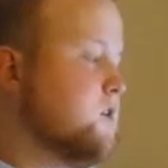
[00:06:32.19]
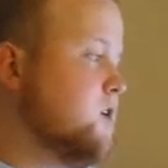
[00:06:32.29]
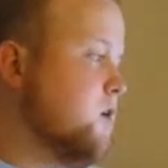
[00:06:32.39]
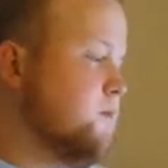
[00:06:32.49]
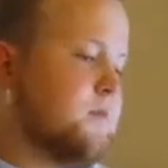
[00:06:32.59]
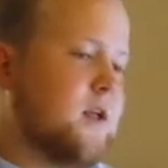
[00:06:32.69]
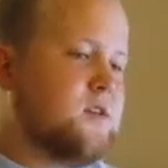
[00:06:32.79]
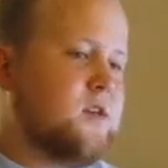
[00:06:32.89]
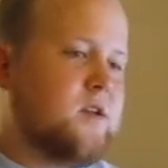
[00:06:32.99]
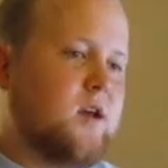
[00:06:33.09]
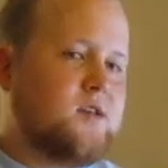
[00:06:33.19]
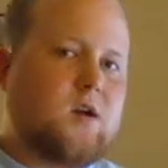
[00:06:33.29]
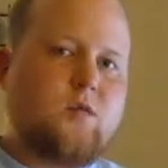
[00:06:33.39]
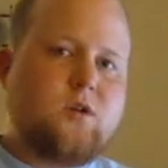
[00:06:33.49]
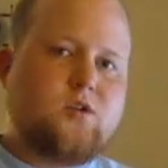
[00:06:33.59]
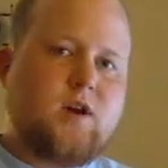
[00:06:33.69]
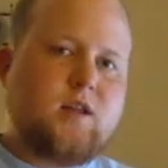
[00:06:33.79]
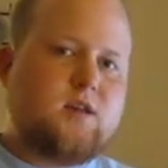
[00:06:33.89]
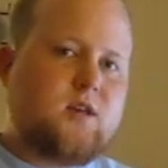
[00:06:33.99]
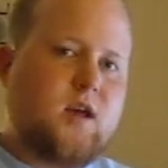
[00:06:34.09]
So that's it, guys. I don't want to
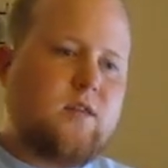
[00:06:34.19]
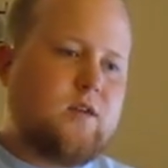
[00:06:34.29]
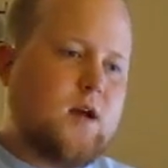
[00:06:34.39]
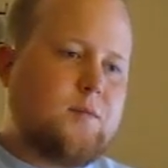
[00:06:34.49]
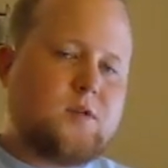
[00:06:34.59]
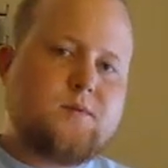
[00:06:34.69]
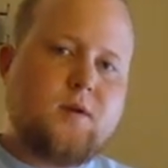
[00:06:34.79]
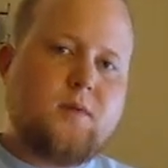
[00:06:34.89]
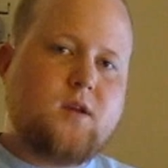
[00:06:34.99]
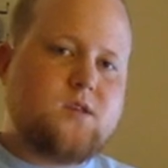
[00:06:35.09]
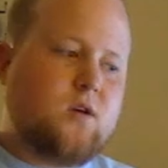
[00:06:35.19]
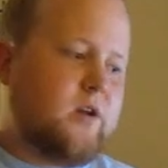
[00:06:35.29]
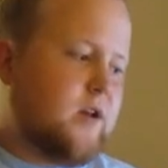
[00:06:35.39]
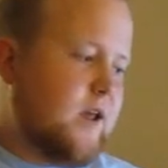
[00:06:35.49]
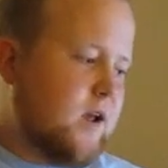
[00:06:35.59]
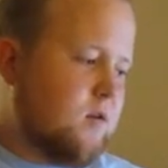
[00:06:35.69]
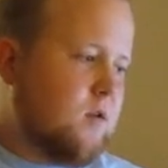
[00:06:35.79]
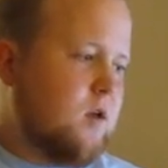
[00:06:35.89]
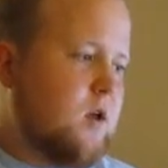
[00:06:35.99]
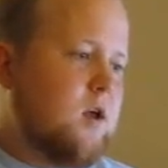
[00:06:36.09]
drag this out. The hop experiment is starting
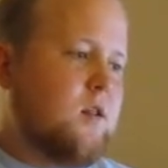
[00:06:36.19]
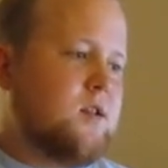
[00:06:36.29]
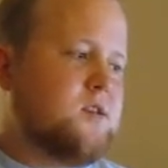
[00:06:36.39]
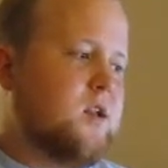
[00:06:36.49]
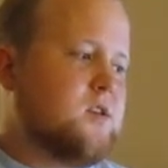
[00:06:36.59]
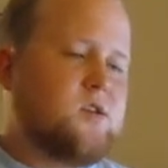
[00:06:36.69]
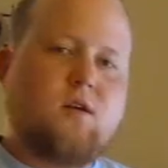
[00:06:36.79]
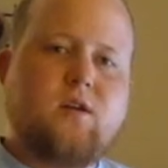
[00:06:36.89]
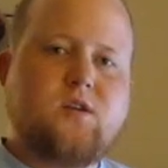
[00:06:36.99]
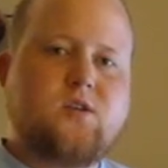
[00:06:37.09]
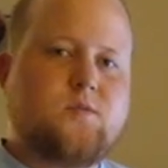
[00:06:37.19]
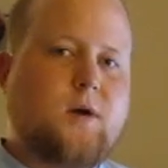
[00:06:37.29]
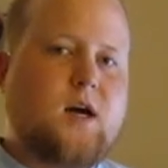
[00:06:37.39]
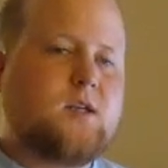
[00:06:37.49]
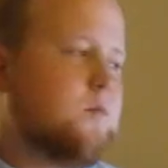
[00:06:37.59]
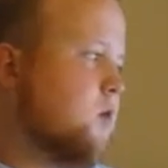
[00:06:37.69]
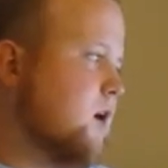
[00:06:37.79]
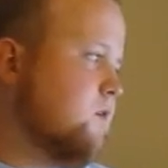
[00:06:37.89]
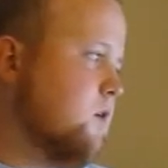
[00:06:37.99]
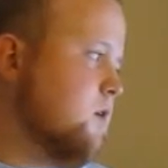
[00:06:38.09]
now. Let's get it started as soon as
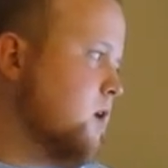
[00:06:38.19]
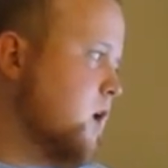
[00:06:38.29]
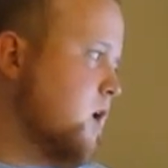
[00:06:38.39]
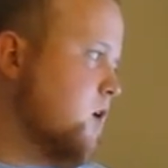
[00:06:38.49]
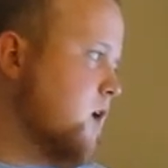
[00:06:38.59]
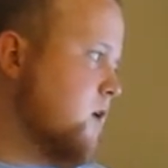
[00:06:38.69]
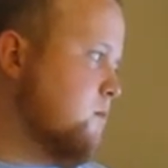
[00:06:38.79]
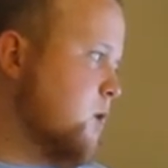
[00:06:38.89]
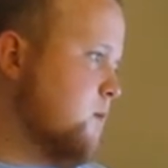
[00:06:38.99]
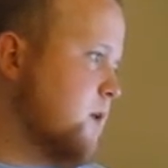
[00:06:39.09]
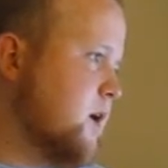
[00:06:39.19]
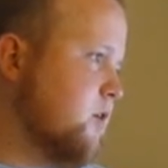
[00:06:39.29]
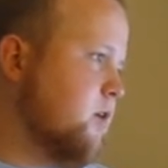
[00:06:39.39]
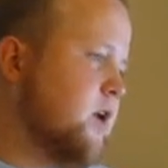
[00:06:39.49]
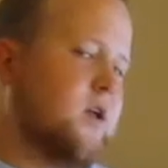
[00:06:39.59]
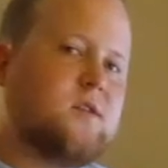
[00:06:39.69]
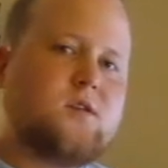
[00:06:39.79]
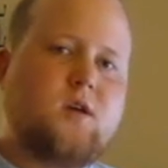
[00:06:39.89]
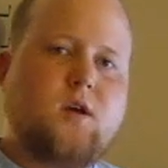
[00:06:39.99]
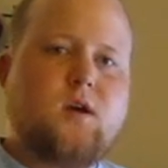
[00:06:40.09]
possible. I've already gone out and bought my
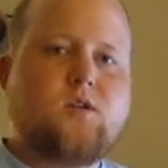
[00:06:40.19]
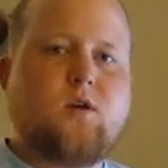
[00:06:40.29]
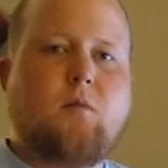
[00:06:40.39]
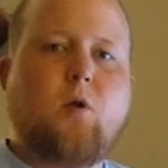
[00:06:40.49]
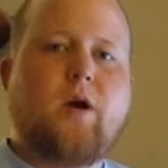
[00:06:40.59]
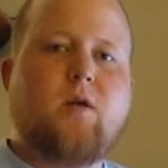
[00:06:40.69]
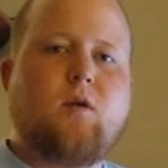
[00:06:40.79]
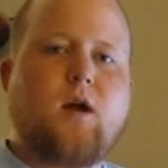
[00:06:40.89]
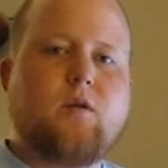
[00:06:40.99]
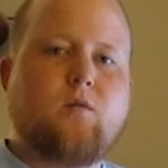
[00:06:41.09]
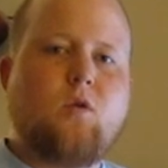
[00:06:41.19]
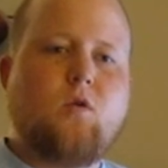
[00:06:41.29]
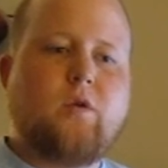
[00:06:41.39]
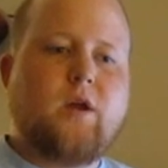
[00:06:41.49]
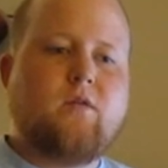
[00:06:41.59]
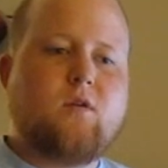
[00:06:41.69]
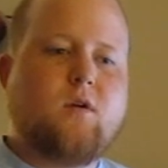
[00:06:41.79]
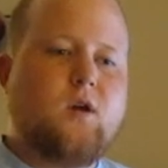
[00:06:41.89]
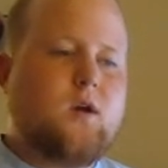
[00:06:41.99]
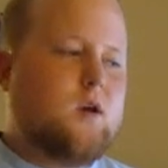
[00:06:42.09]
ingredients, so I'm ready to rock and roll
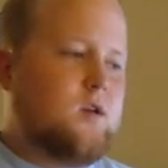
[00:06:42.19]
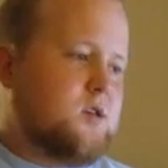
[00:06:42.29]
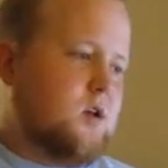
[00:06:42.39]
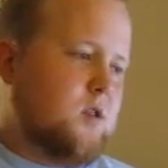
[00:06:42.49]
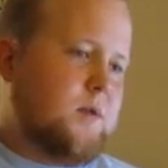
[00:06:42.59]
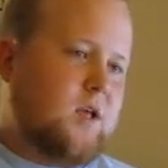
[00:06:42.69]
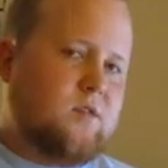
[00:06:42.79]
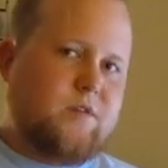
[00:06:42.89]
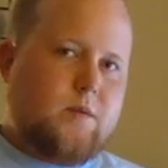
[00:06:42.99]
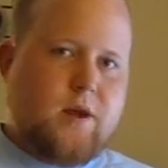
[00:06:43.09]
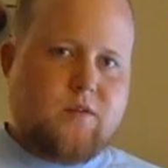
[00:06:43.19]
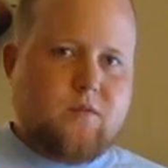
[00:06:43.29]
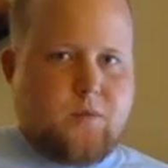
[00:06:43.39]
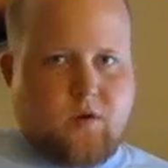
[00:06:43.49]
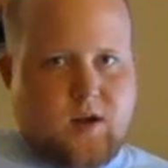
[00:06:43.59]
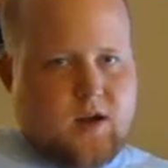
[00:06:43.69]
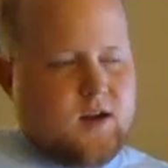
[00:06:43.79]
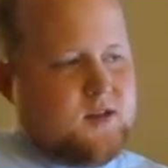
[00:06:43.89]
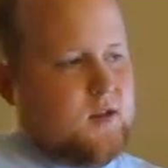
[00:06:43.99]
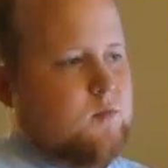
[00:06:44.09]
whenever. So let me get the feedback from you
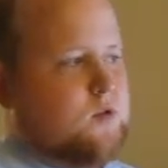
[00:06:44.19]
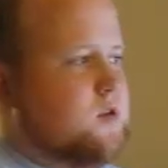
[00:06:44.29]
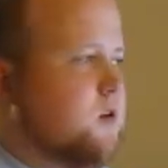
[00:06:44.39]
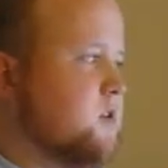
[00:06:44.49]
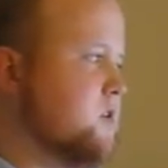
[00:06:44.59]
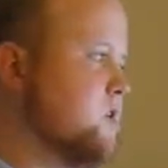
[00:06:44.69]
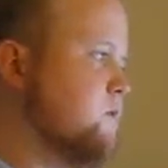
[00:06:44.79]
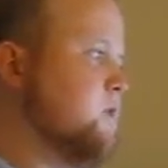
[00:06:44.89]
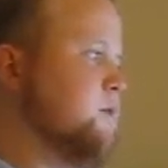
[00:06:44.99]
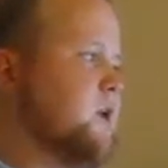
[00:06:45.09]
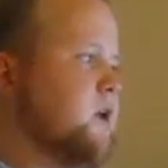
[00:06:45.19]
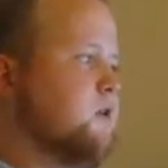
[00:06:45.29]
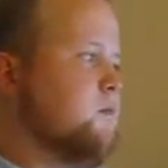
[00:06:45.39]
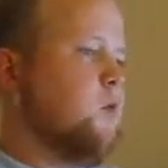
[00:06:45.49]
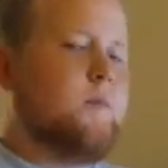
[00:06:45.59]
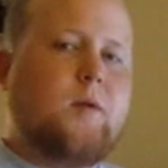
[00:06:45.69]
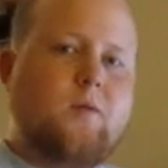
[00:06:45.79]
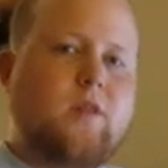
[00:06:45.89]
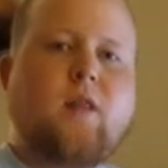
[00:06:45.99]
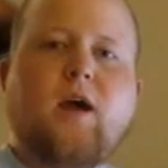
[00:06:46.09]
guys, and then we'll start this. Hopefully we can get more
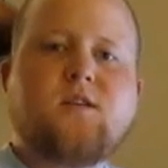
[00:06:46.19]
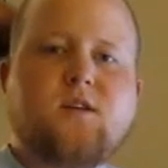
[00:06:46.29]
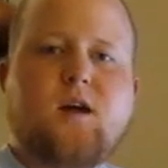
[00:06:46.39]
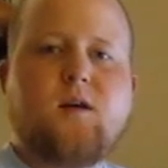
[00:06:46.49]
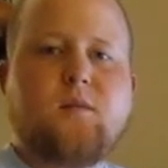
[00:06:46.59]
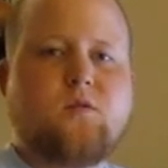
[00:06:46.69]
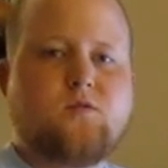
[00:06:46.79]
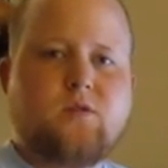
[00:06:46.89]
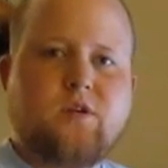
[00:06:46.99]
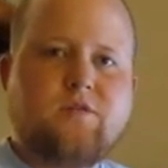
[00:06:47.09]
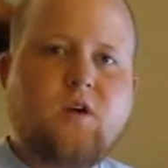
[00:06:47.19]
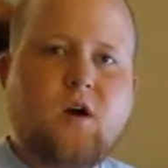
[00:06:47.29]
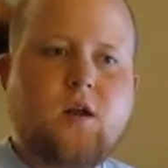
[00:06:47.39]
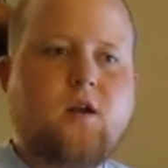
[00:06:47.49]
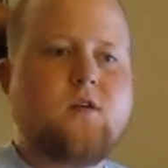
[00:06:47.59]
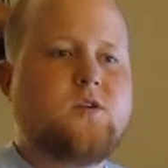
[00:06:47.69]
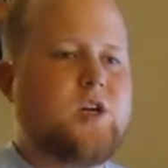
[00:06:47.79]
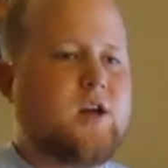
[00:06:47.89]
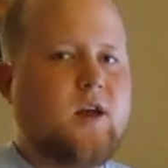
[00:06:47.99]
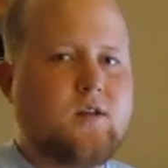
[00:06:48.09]
people than last time. It was really fun.
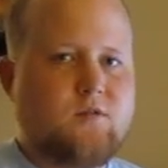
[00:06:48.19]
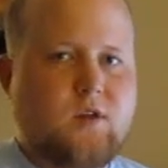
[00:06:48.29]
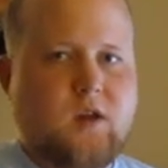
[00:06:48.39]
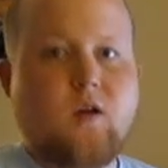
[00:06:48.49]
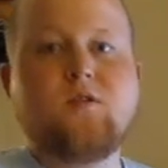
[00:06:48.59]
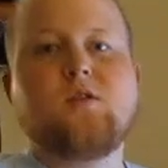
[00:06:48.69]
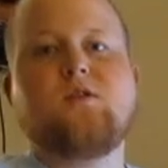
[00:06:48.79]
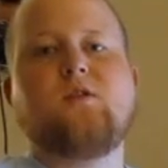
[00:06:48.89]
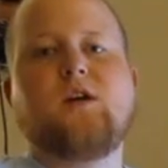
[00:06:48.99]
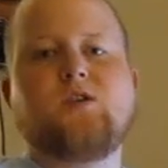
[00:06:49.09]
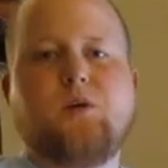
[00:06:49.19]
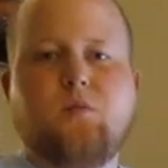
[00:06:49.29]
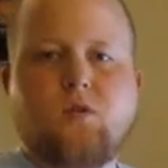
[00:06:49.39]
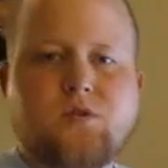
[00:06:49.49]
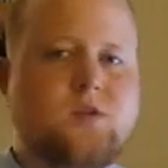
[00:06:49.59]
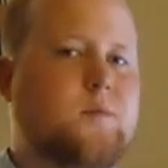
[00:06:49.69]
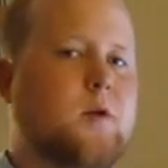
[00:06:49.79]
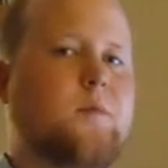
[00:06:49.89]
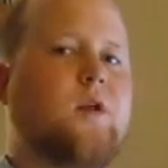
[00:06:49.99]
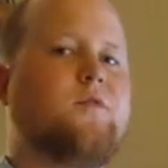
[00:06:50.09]
Check out the videos on SJ4's
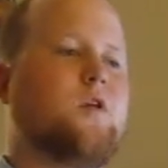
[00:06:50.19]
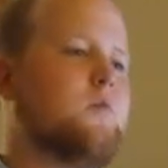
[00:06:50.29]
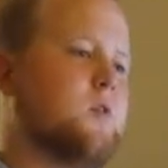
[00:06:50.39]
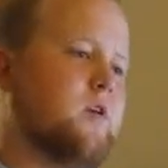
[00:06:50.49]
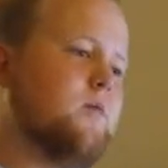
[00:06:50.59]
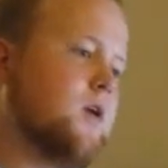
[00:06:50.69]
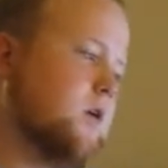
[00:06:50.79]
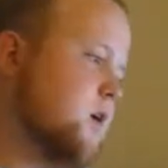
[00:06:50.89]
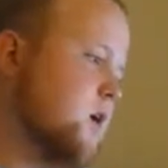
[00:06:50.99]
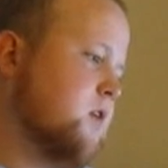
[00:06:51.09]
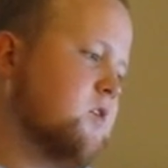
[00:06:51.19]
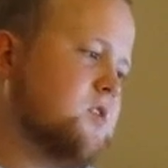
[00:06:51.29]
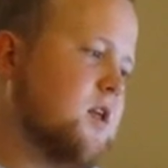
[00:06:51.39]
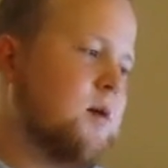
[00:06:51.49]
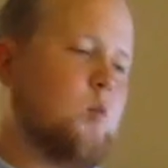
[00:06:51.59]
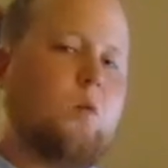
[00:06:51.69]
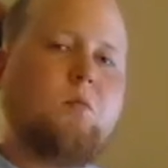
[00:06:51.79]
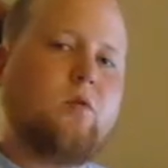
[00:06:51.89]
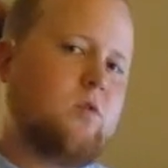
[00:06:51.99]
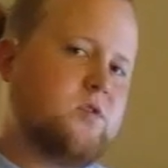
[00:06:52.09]
experiment if you don't believe me. There's a lot more
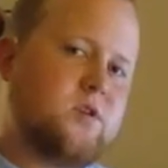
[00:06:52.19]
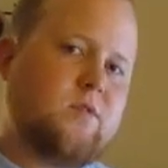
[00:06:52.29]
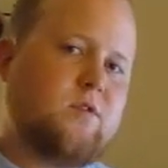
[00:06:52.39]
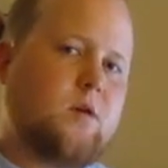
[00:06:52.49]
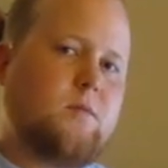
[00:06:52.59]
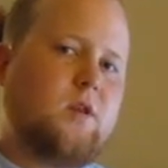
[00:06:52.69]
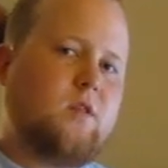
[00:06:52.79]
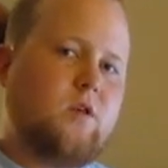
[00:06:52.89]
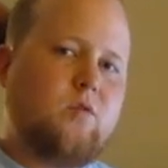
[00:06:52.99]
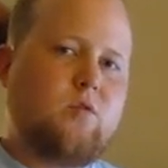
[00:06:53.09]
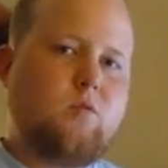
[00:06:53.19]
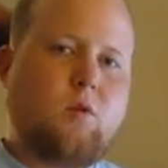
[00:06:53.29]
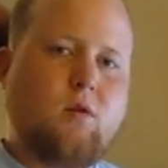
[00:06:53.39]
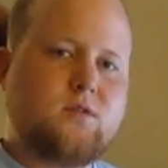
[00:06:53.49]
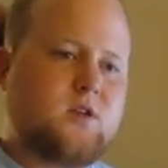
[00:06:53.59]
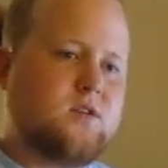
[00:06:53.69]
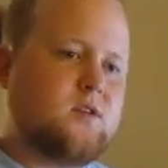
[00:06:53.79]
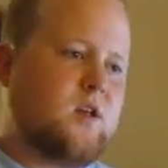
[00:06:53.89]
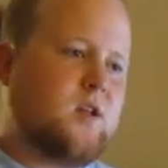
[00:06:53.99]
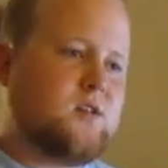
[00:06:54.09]
brewers that have come into the YouTube world
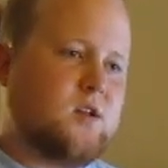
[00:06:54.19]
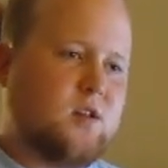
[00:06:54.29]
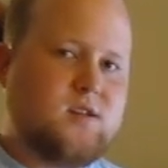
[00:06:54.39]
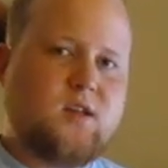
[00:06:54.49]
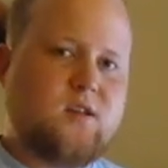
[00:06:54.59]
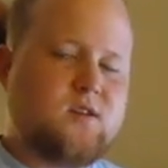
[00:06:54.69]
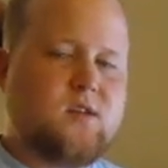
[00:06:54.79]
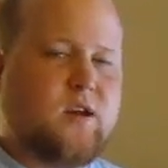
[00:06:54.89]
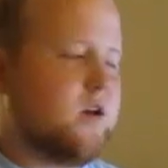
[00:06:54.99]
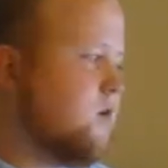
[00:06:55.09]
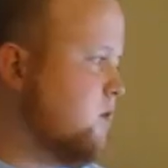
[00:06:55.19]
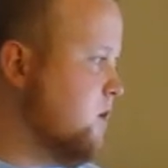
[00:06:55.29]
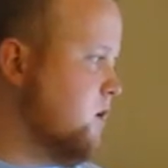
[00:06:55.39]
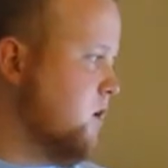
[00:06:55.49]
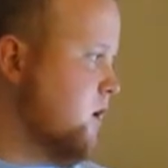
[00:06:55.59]
since then, so let's get this thing going.